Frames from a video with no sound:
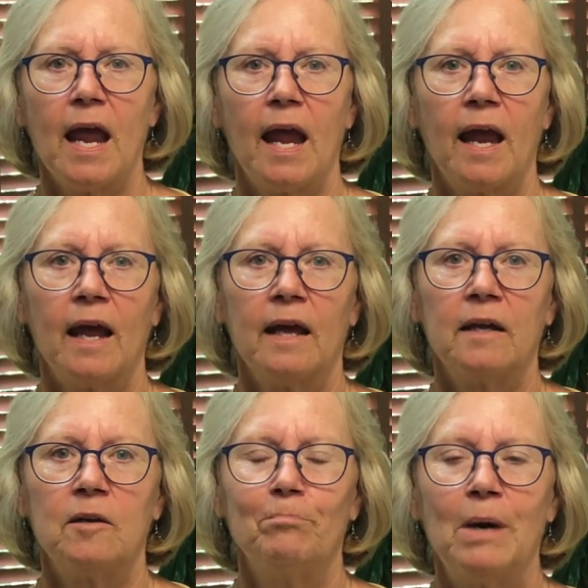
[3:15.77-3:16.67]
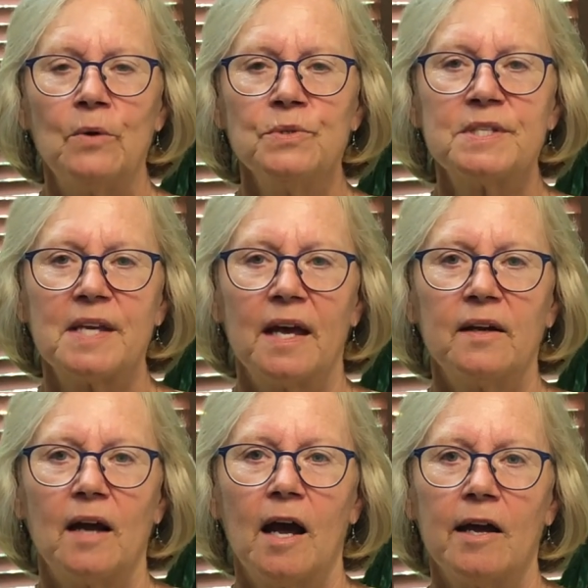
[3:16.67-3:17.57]
And
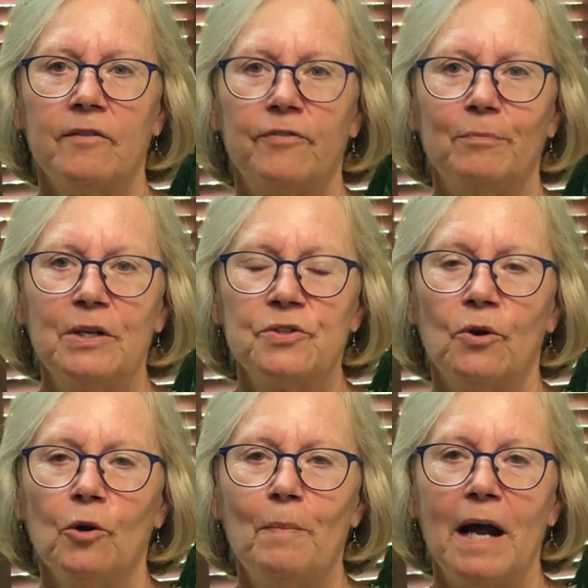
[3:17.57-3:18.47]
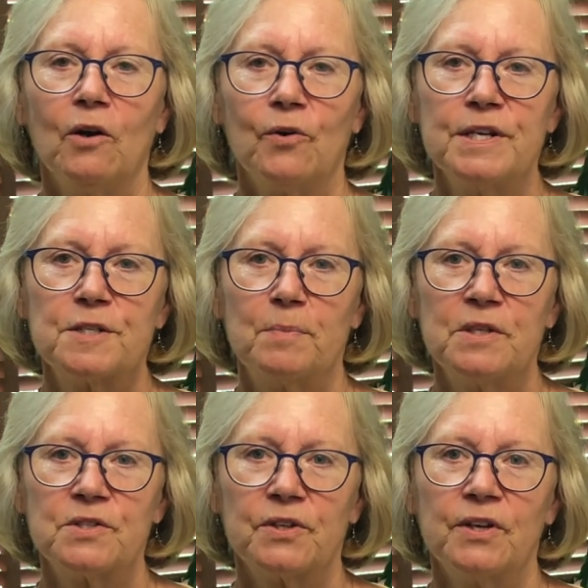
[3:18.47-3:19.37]
boneset, I've been told by Lori
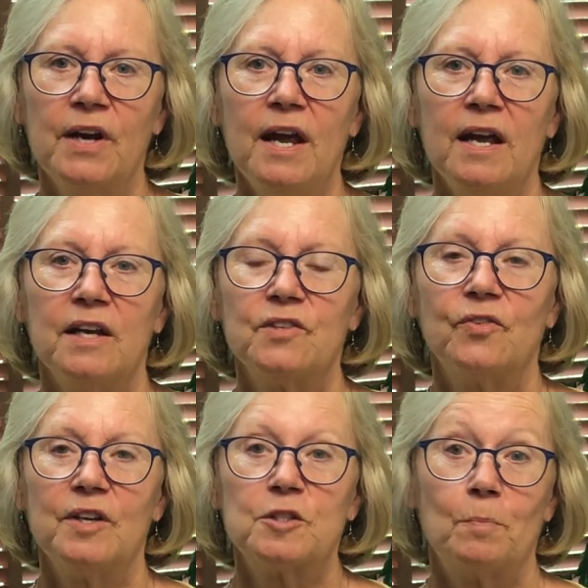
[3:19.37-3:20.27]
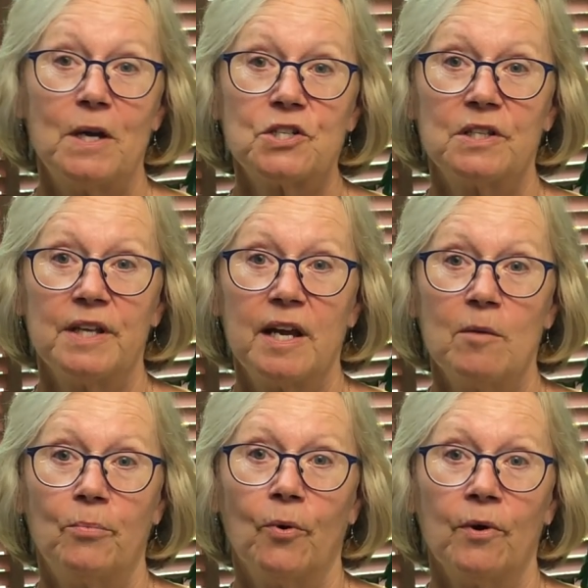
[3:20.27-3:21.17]
Spencer, is especially
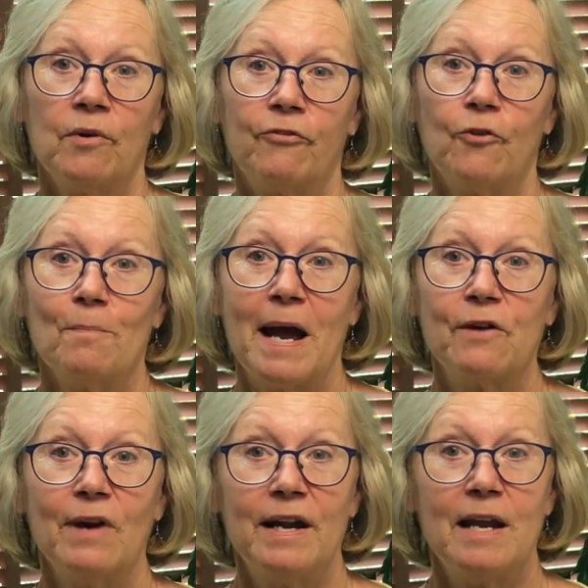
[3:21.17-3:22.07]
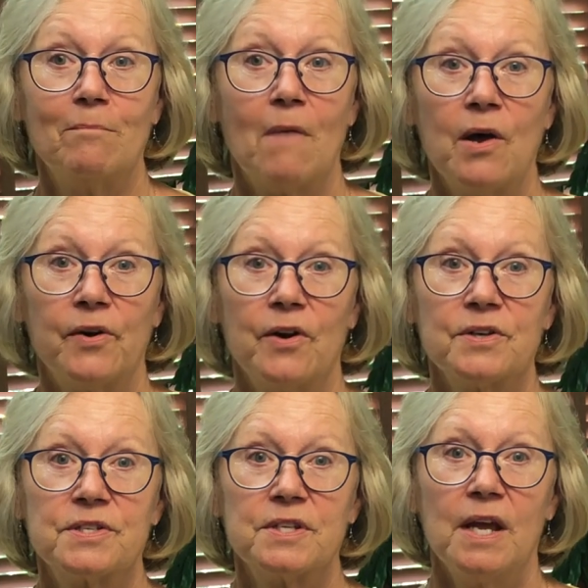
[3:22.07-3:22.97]
important for migrating
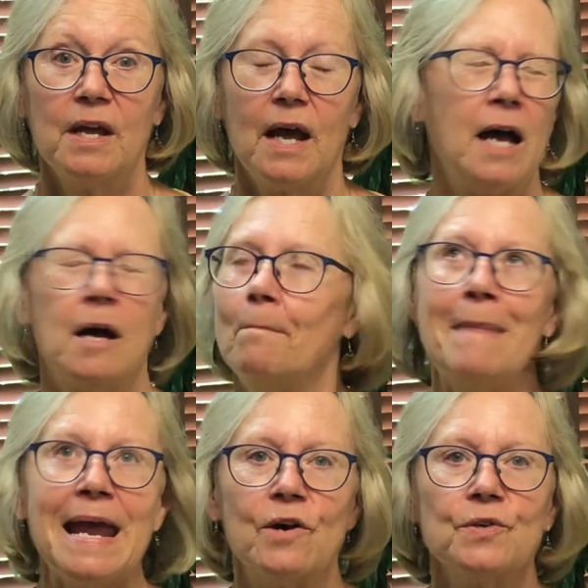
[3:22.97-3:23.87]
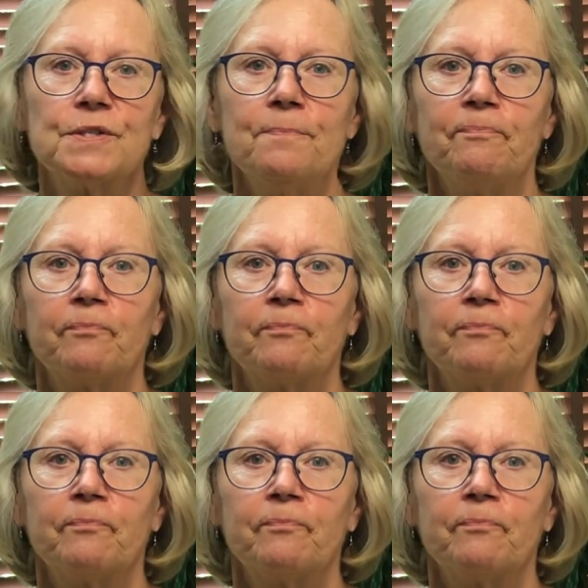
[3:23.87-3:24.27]
monarchs. Males.